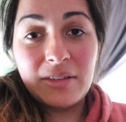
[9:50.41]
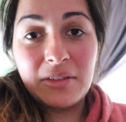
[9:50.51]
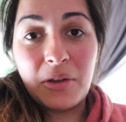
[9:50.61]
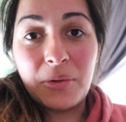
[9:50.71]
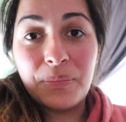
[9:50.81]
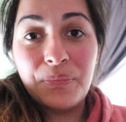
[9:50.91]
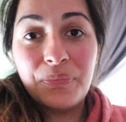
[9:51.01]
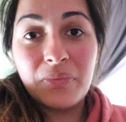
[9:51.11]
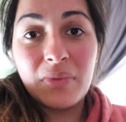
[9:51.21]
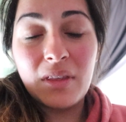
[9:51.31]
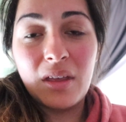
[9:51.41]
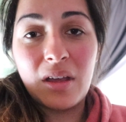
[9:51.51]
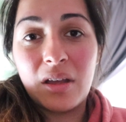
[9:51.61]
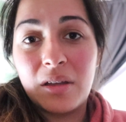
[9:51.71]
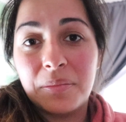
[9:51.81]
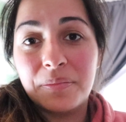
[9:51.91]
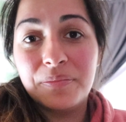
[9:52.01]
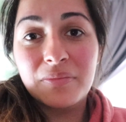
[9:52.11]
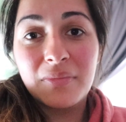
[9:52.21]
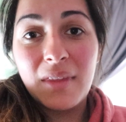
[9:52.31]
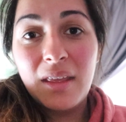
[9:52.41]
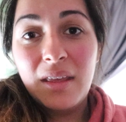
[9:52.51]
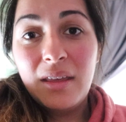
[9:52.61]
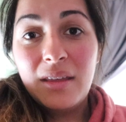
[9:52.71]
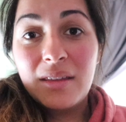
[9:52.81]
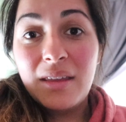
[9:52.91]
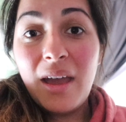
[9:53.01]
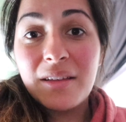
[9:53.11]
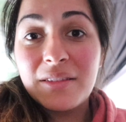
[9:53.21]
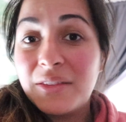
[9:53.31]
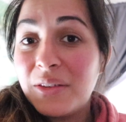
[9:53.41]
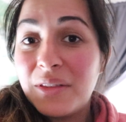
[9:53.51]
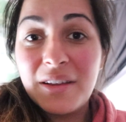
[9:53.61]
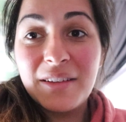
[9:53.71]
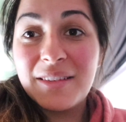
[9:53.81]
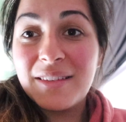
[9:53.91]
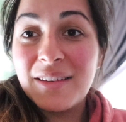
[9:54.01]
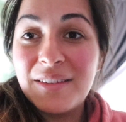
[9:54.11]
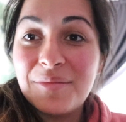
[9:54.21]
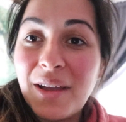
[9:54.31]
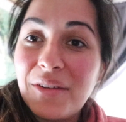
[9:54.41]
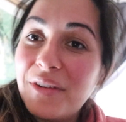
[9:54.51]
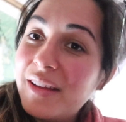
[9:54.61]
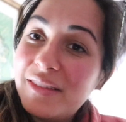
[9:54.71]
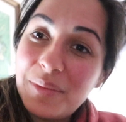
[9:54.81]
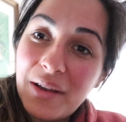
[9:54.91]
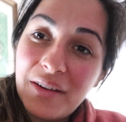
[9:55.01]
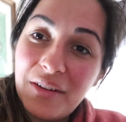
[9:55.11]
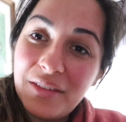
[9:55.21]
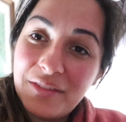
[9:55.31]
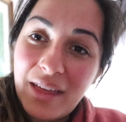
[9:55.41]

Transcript: So yeah, so there's my rant about all of